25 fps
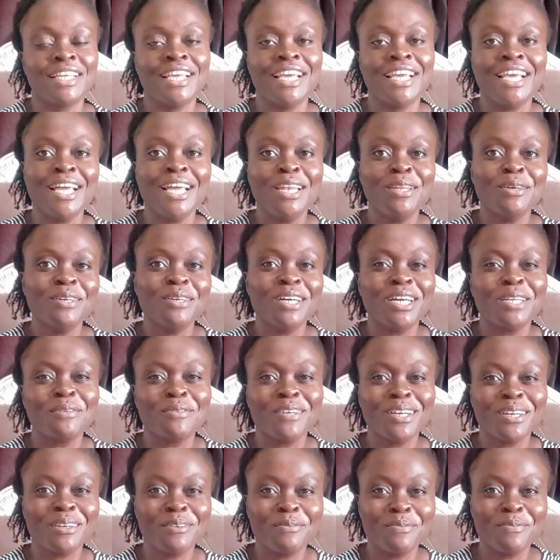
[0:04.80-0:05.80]
Hello and
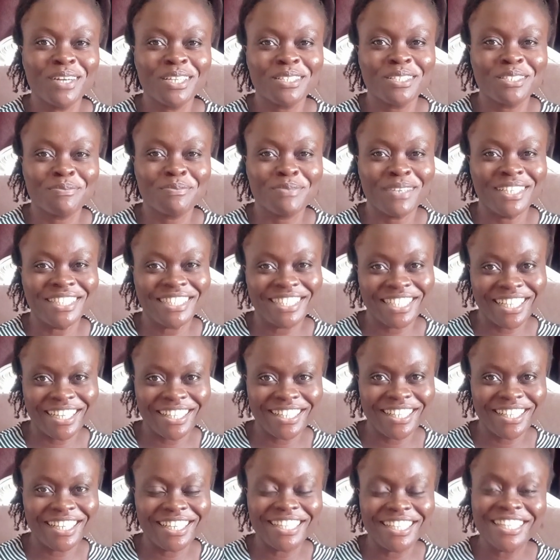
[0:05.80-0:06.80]
welcome back to my
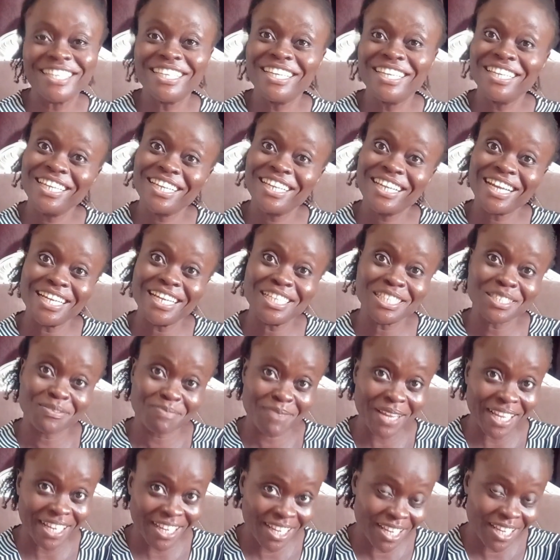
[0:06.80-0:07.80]
channel. Ginika is
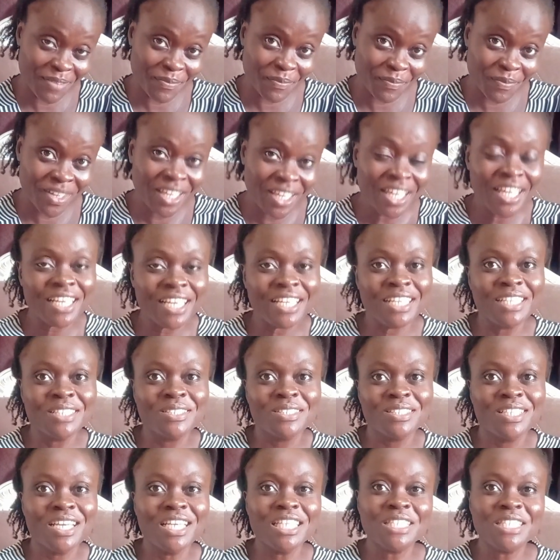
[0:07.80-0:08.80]
my name. In
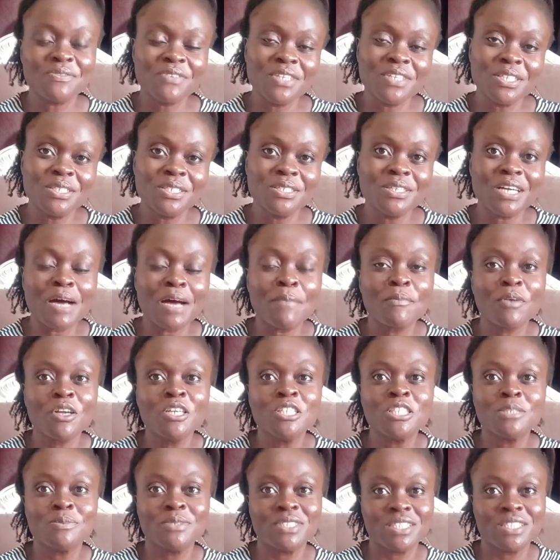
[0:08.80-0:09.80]
today's video, I'm
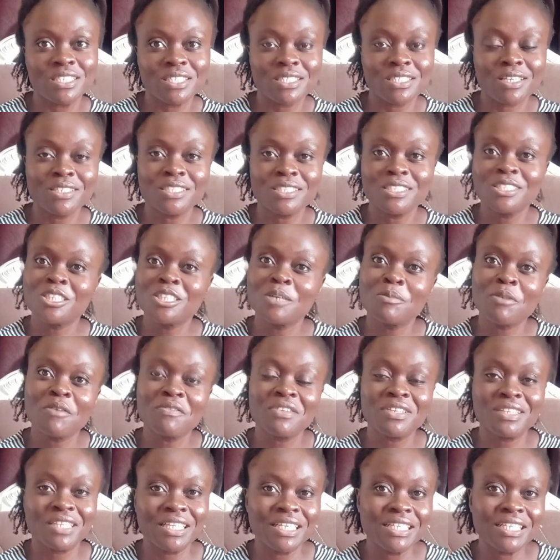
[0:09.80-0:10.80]
going to be discussing some of
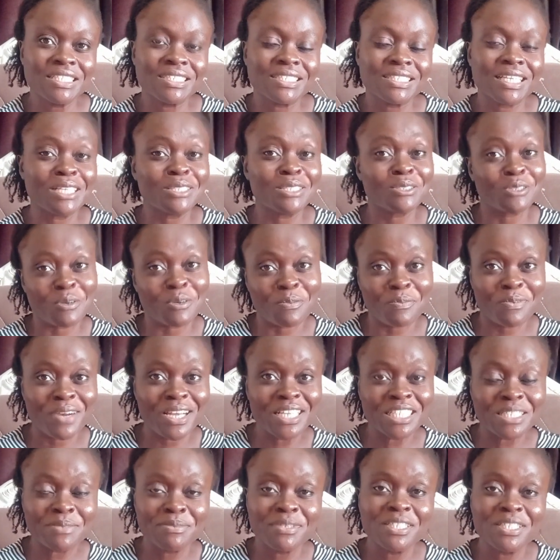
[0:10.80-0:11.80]
the things that
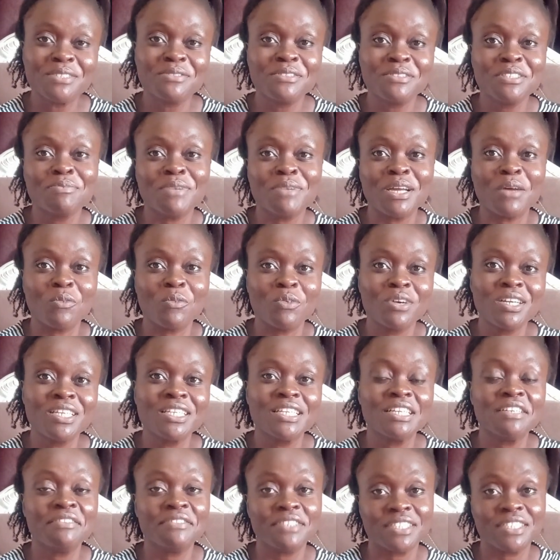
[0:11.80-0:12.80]
surprised me during my
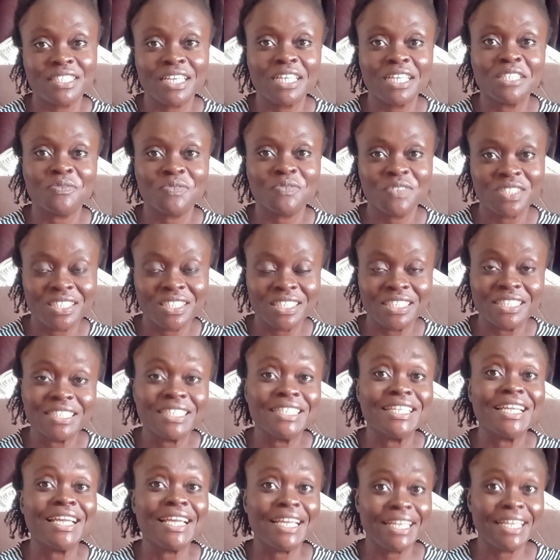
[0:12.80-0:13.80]
one-year research visit
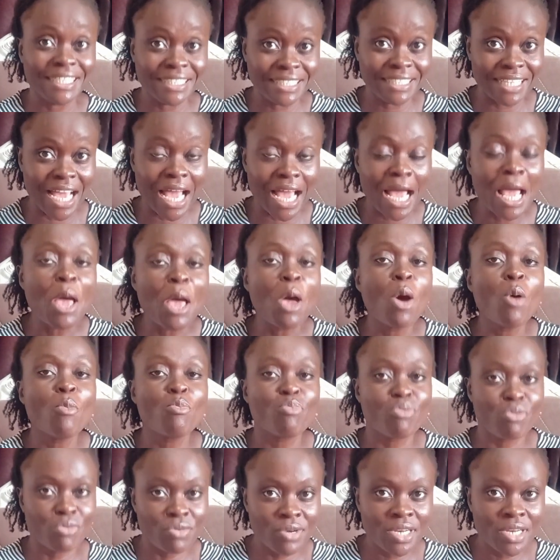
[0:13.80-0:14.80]
in India,
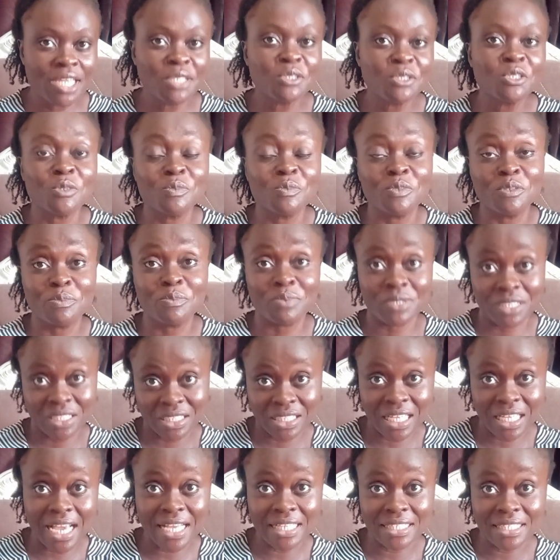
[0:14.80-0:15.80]
Pune to be
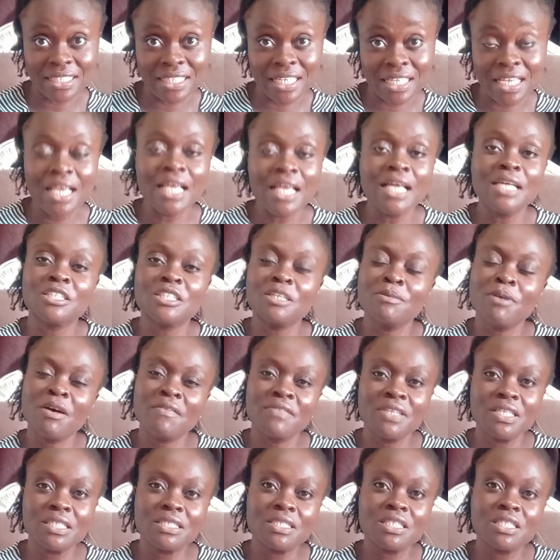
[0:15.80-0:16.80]
precise. Some
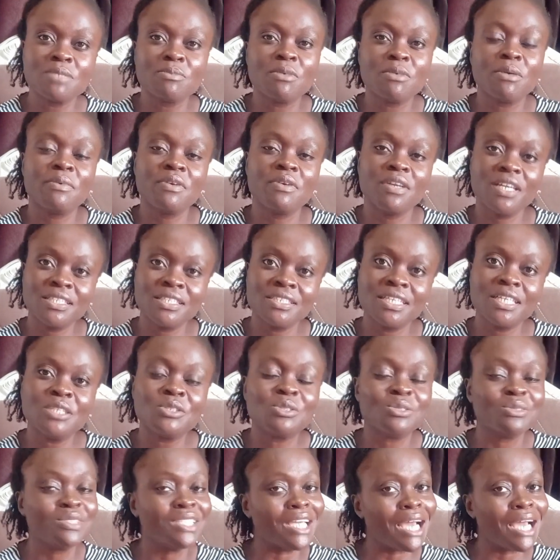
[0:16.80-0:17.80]
of these things may be related
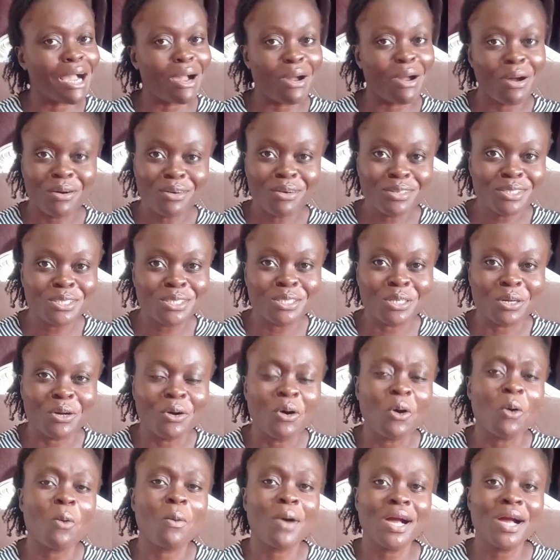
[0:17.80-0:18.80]
to their culture,
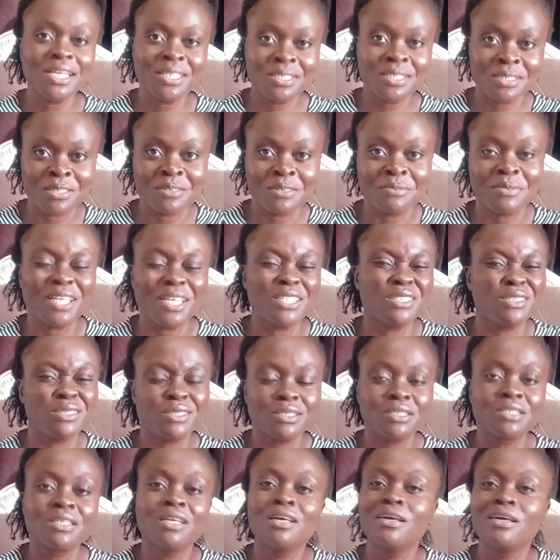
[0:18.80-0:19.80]
while some are
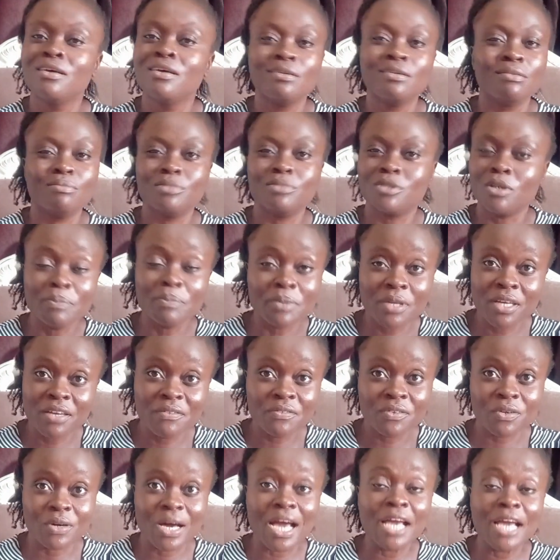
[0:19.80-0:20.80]
just some
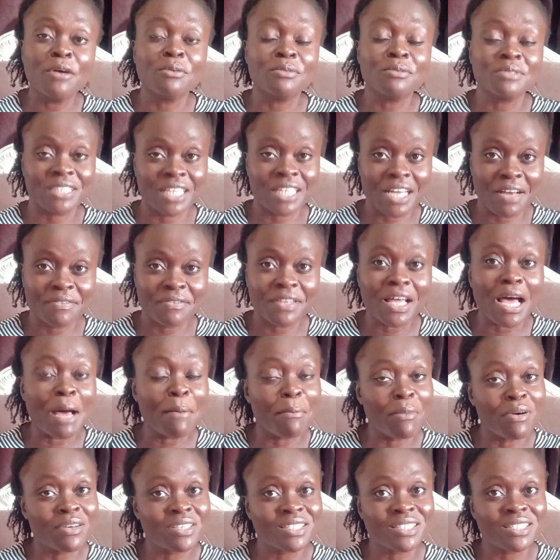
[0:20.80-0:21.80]
behavior I observed
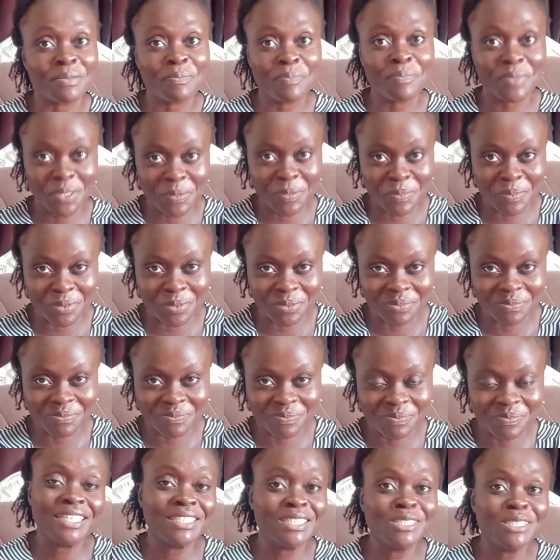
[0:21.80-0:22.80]
amongst the people.
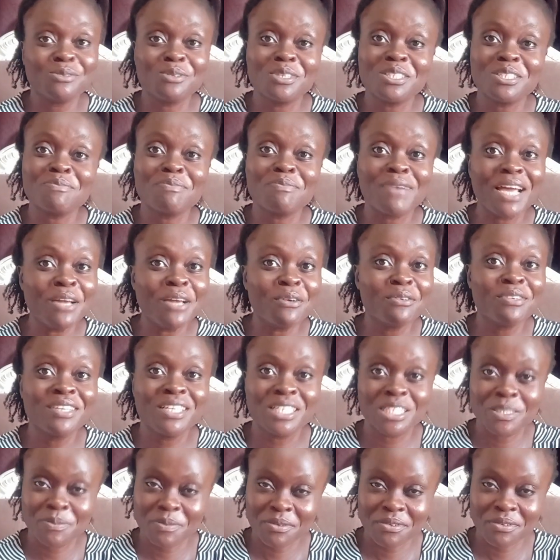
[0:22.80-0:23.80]
This was my own
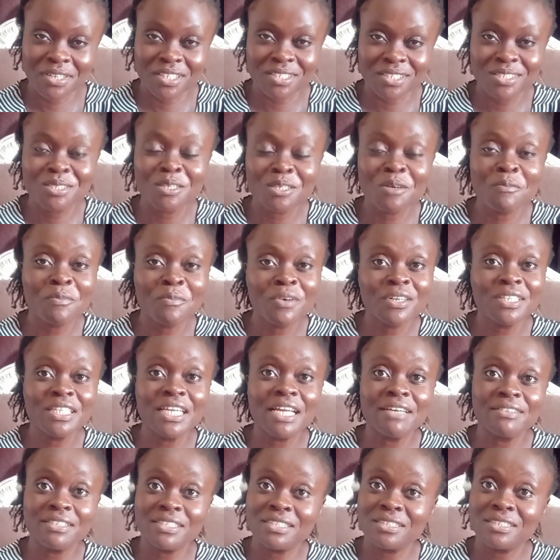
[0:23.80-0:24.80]
experience.
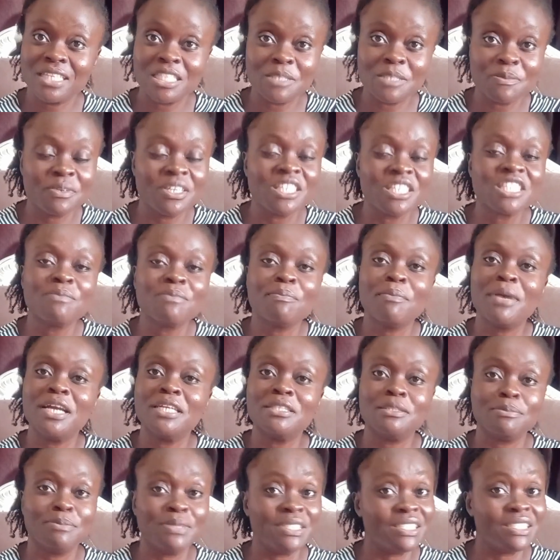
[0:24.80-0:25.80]
Somebody else's experience
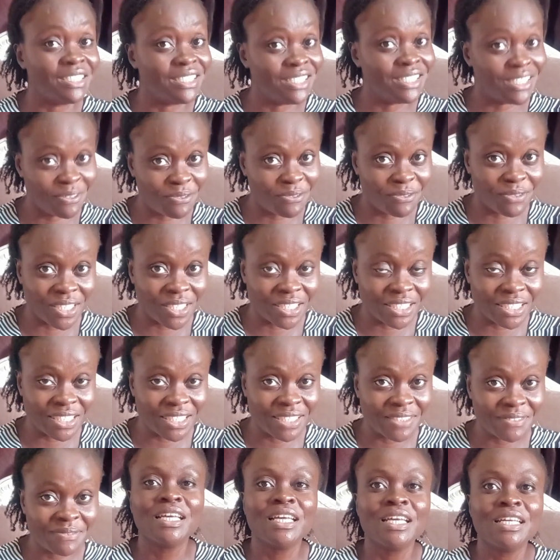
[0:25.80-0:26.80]
might be different.
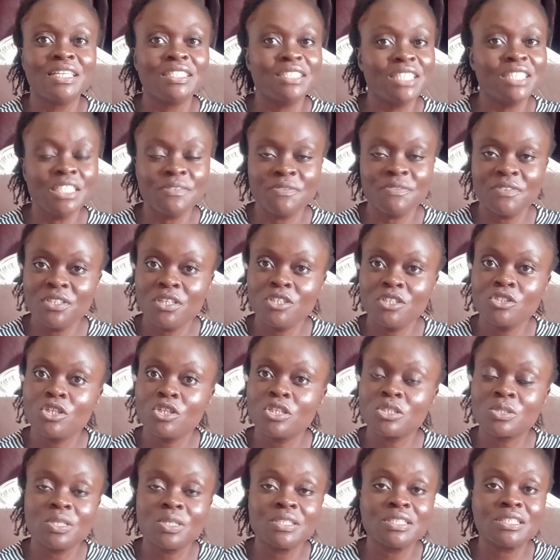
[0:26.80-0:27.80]
This video
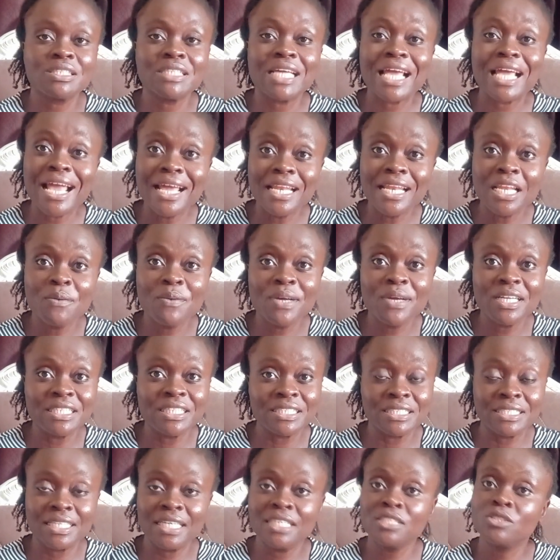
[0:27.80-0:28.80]
does not in any way
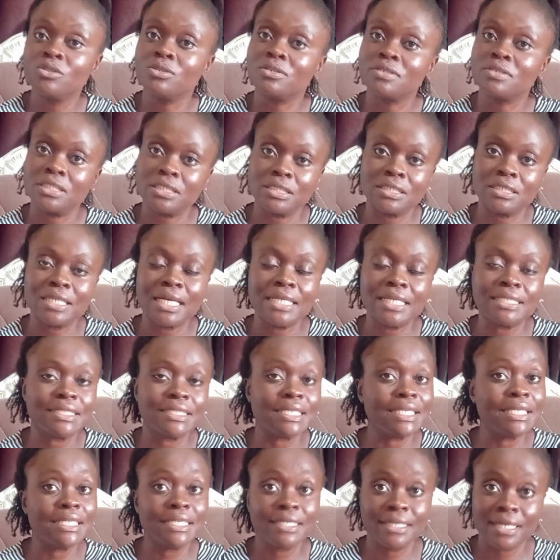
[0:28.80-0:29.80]
intend to criticize
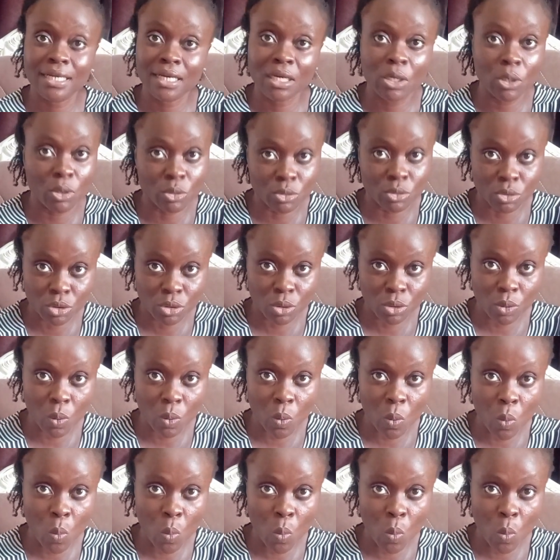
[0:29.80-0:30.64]
the Indian culture.